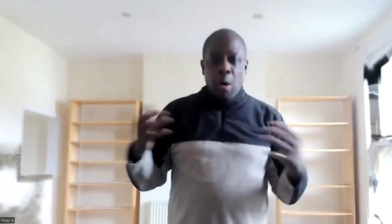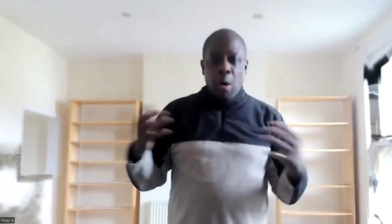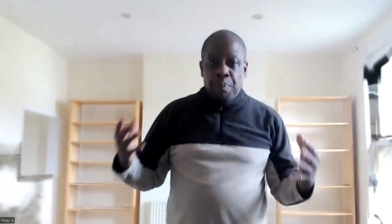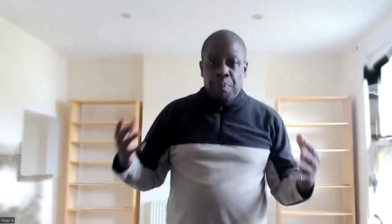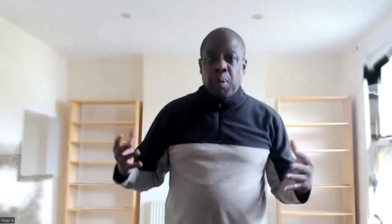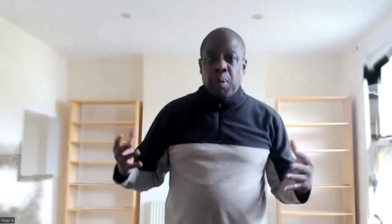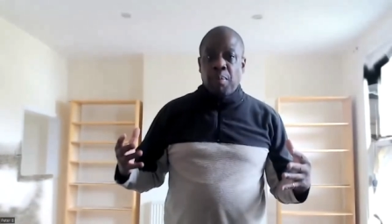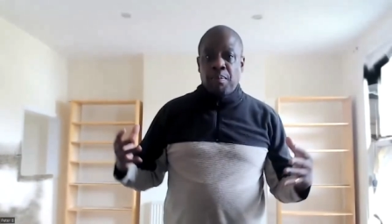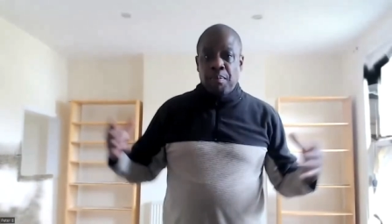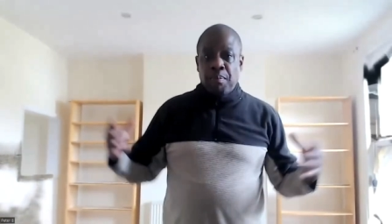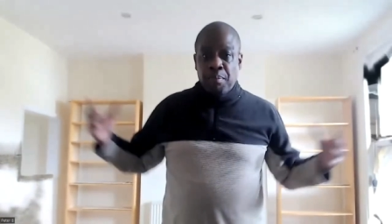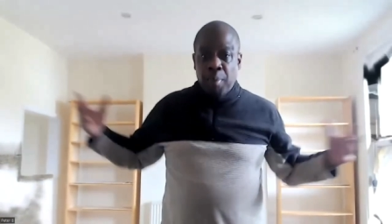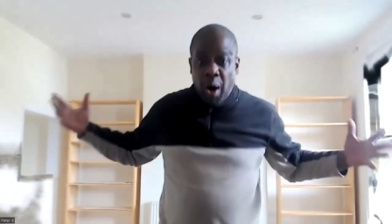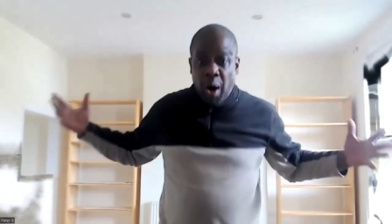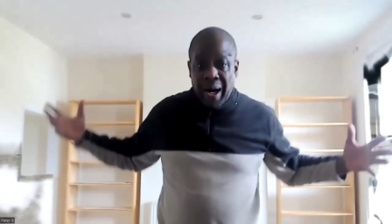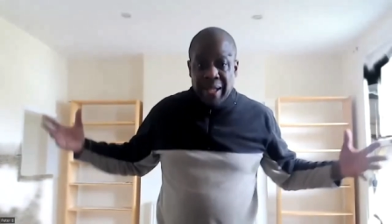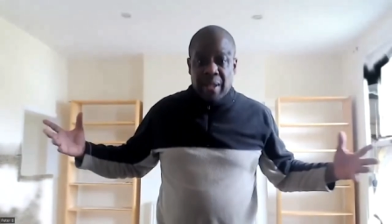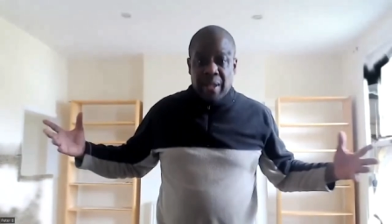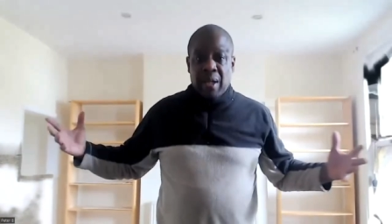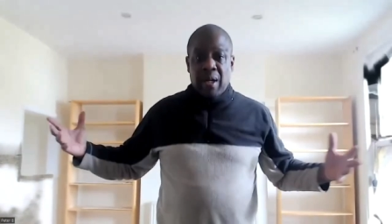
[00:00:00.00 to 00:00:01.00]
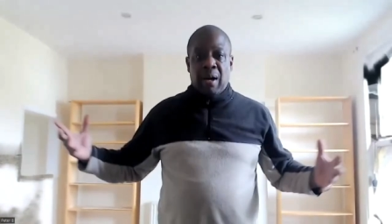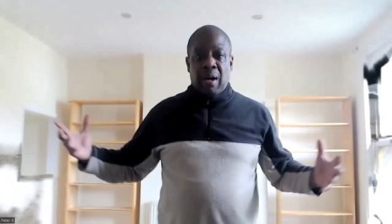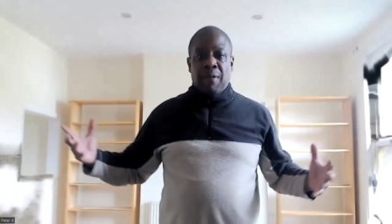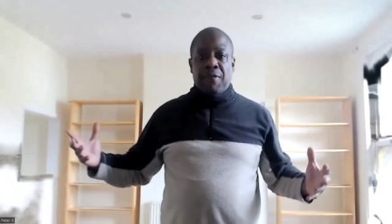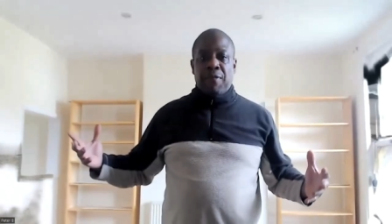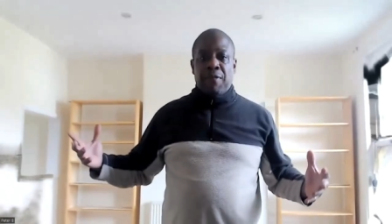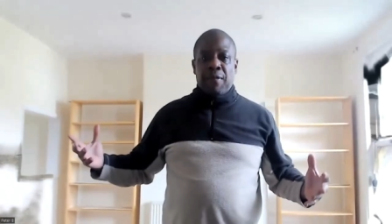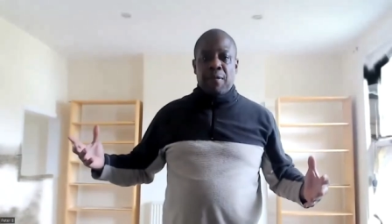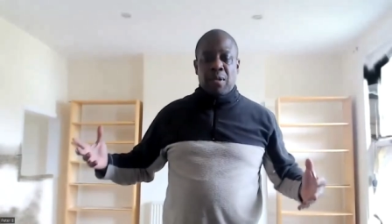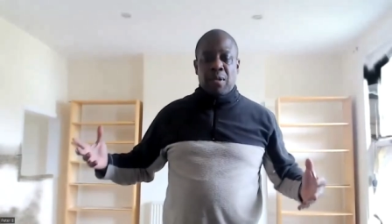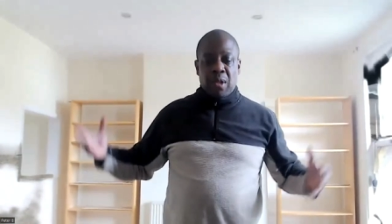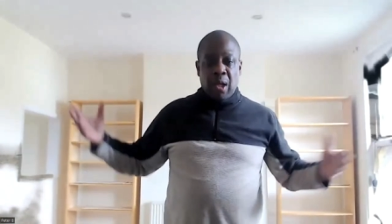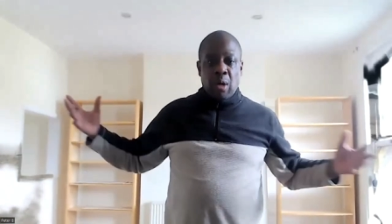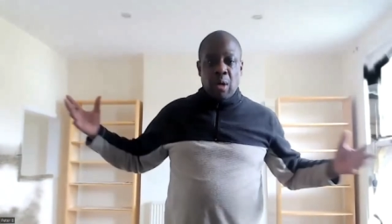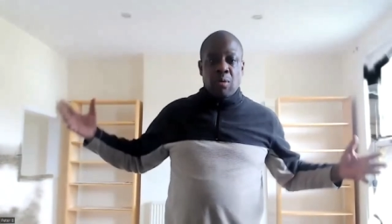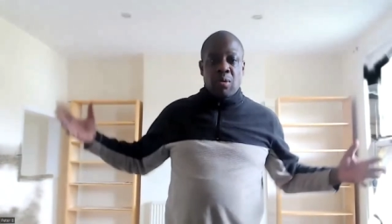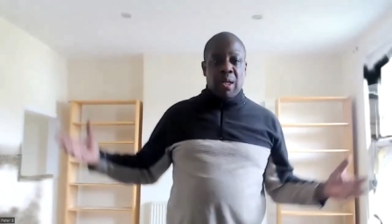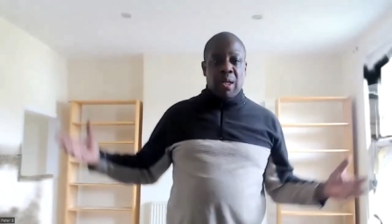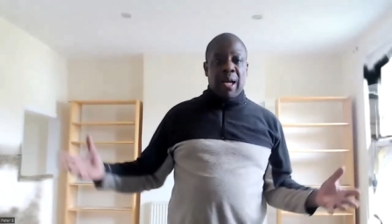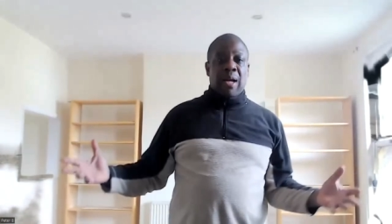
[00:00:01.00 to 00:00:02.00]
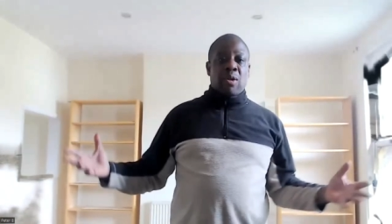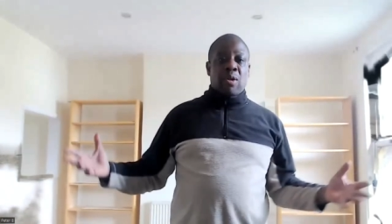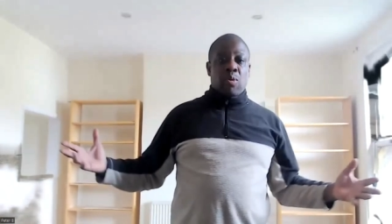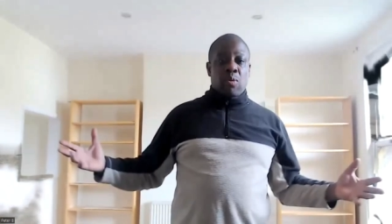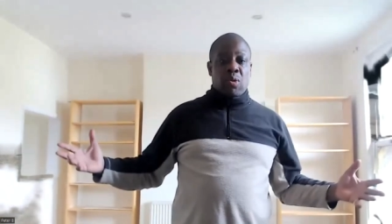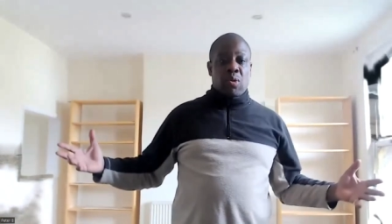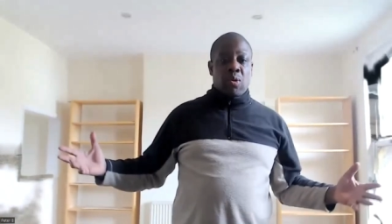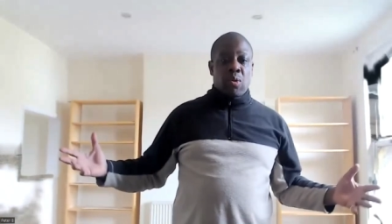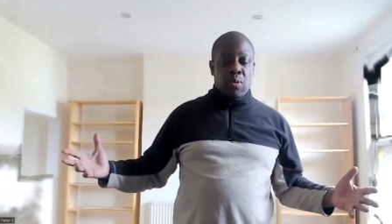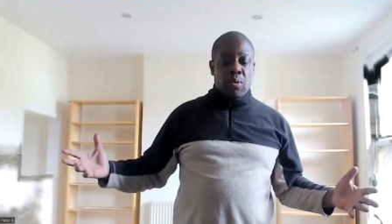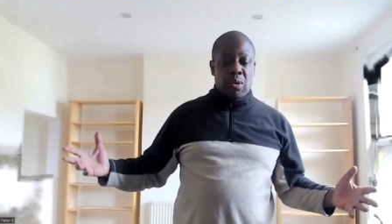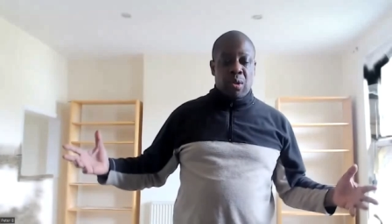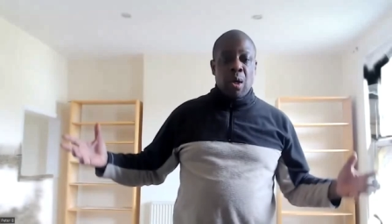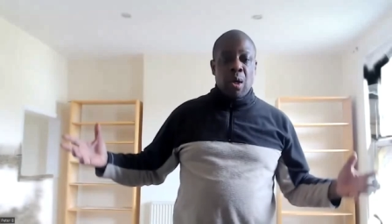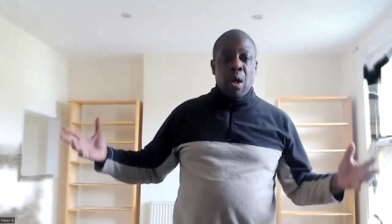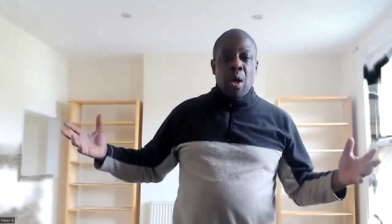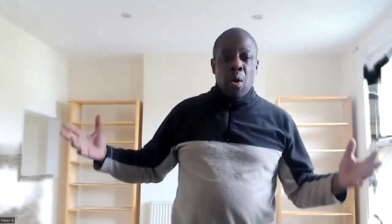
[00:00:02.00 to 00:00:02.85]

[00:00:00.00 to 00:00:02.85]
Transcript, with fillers: open-minded enough to go to the actual source,